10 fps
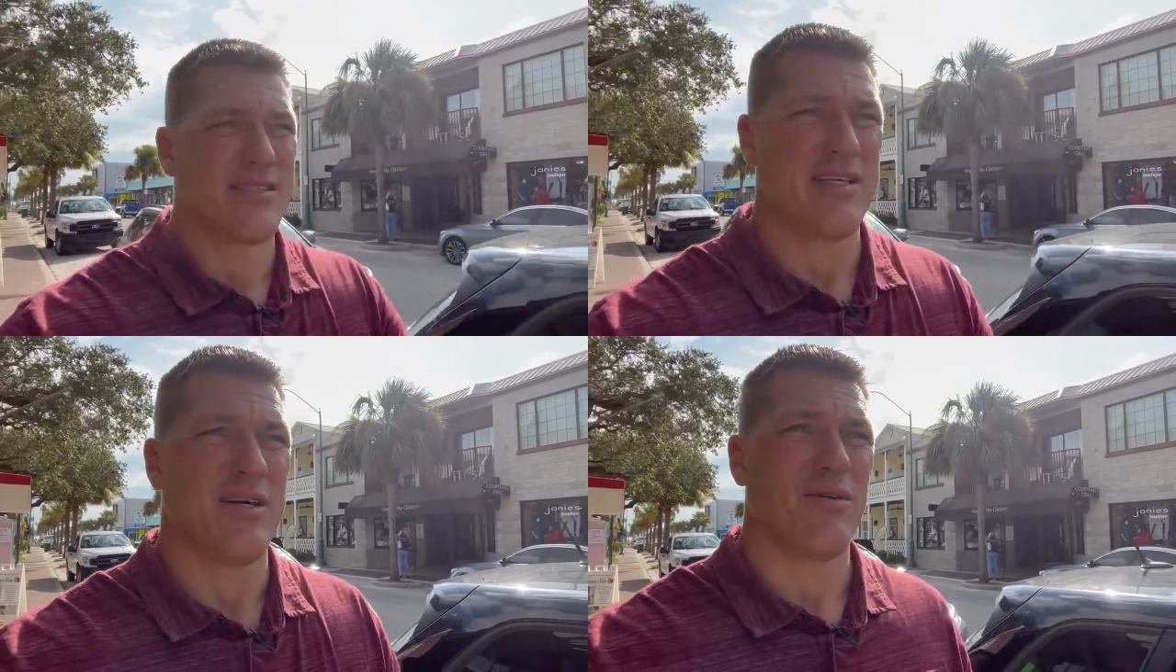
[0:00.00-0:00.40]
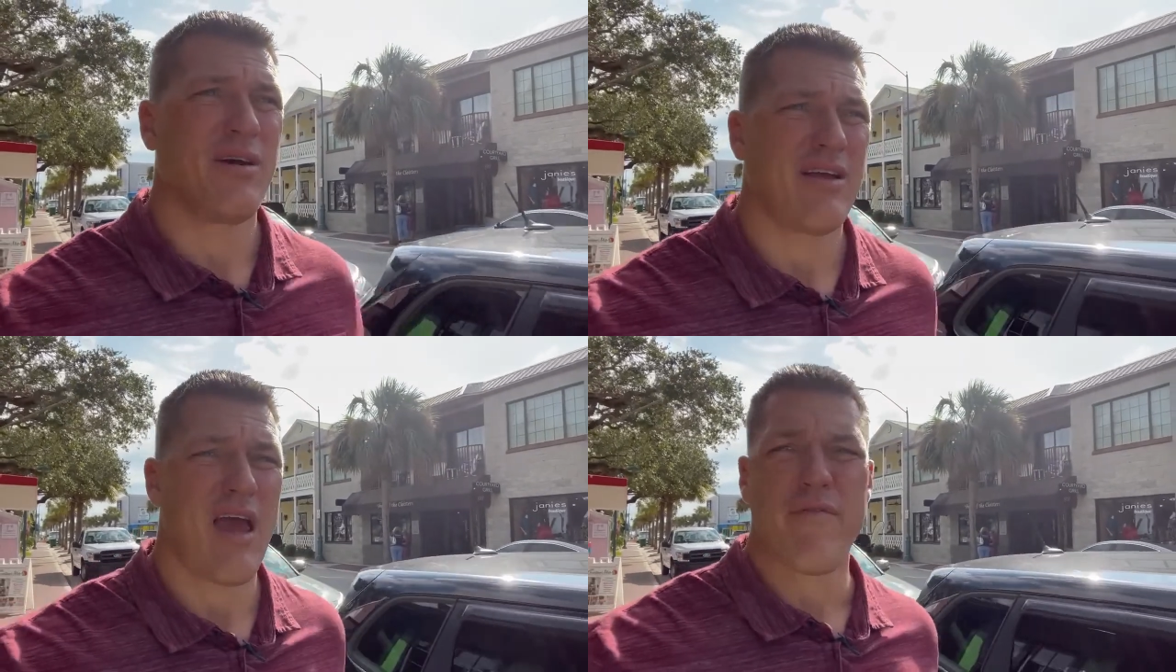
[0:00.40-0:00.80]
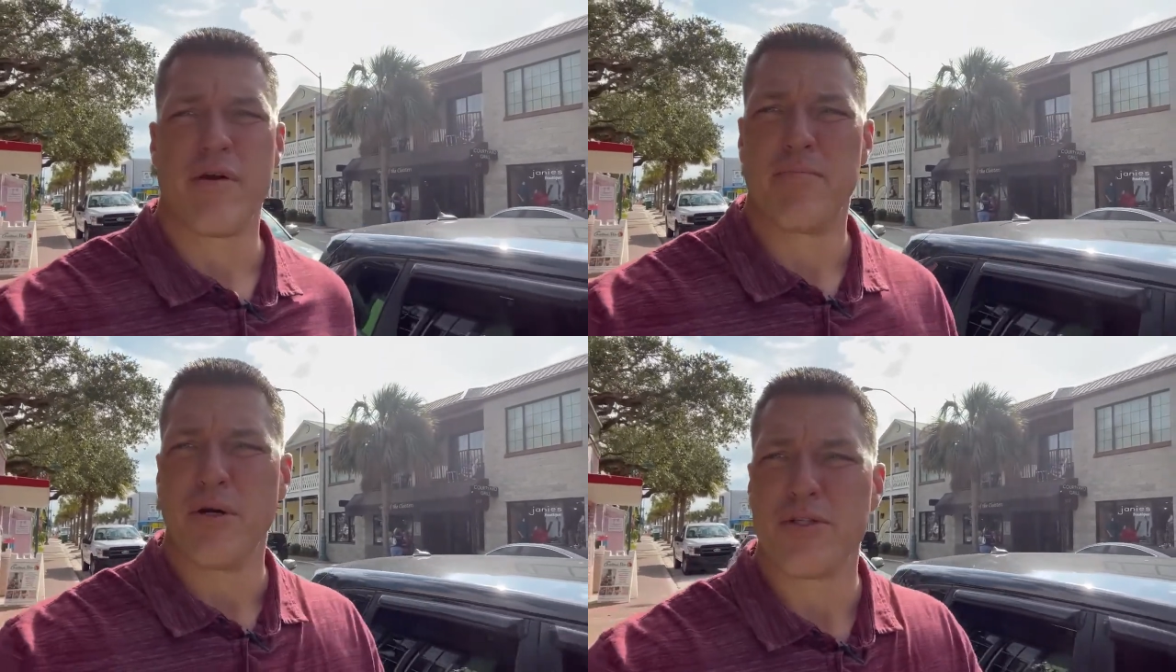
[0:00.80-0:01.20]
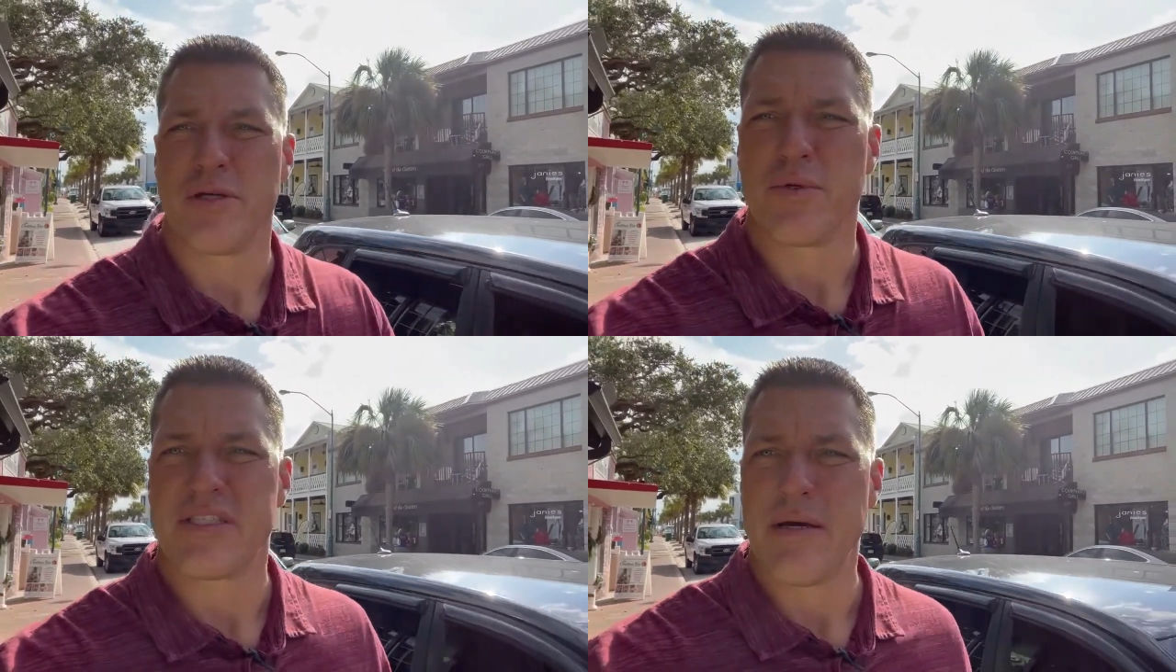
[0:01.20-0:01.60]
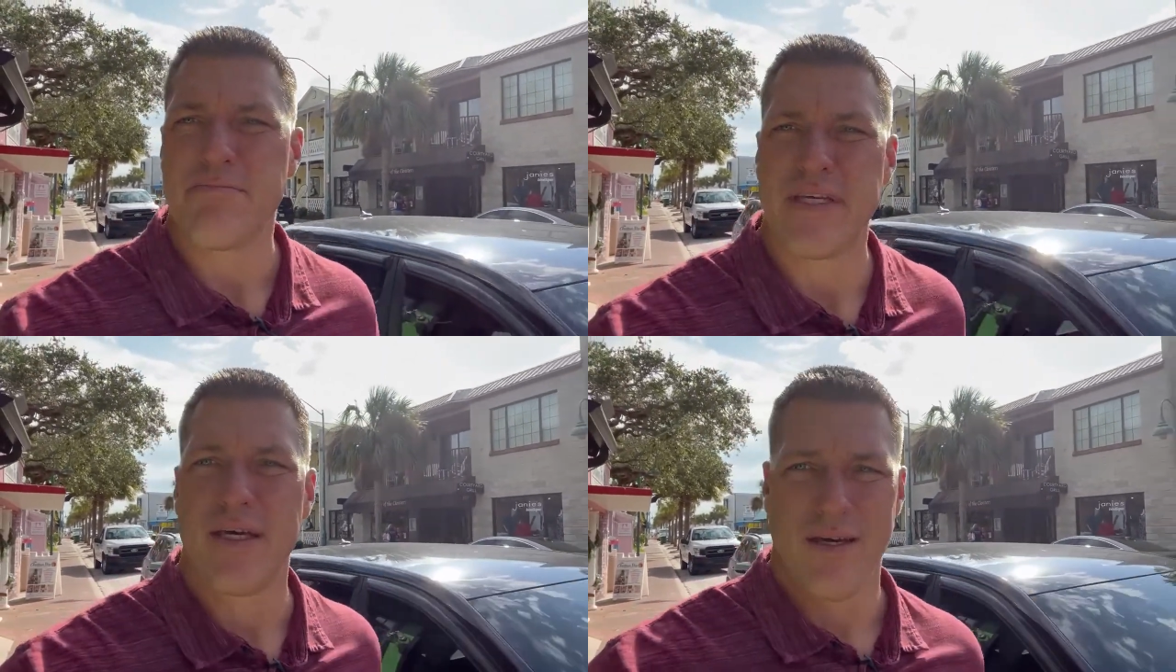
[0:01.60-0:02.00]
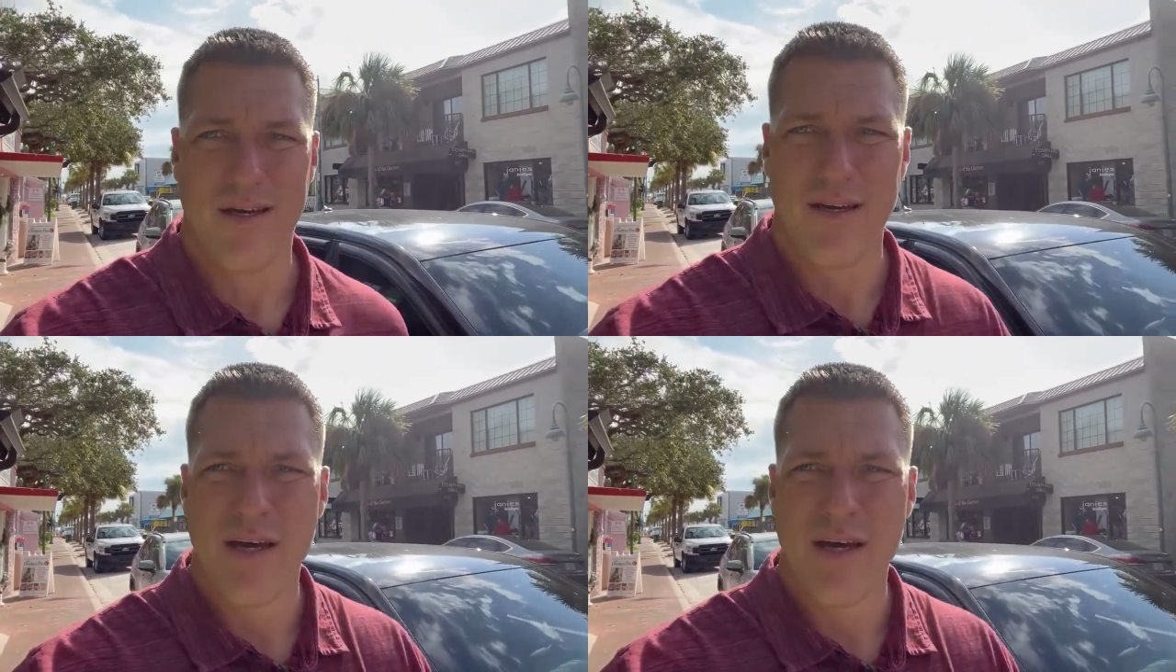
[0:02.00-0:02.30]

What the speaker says: you know, every building was empty.